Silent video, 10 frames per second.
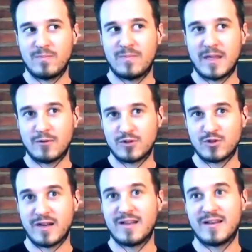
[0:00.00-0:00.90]
they were
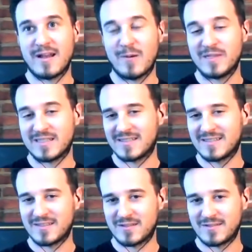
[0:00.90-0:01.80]
treated and how
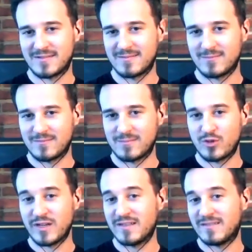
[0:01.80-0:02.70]
businesses
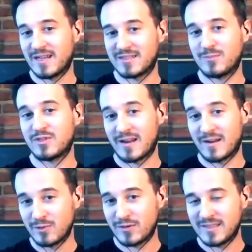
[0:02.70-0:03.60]
treated customers and
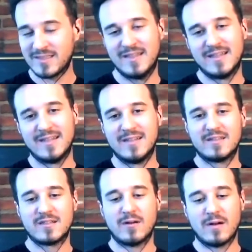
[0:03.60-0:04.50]
employees.
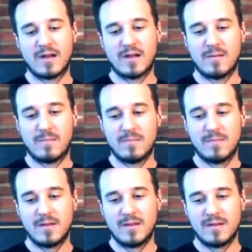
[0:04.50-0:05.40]
So, and
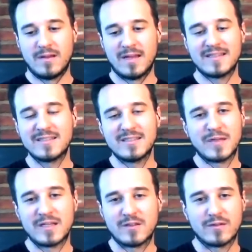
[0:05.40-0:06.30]
it's the least
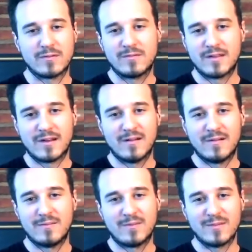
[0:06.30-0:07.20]
we could do,
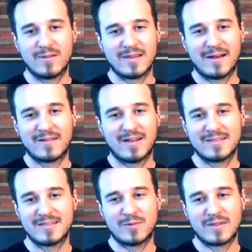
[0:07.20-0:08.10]

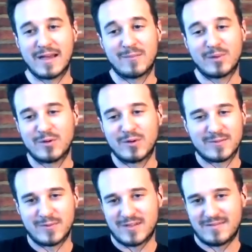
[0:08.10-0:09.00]
without
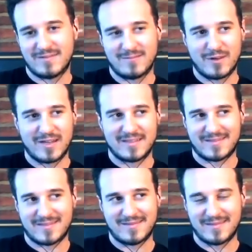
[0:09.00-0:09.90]
employees, what
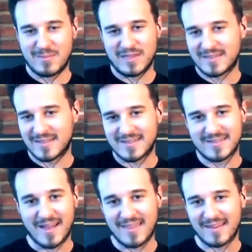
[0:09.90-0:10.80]
is a
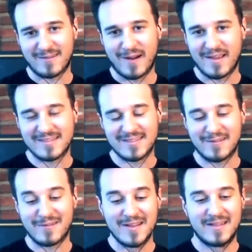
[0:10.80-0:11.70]
business? Nothing, right?
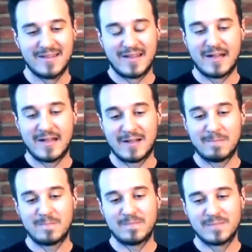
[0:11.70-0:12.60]
So, and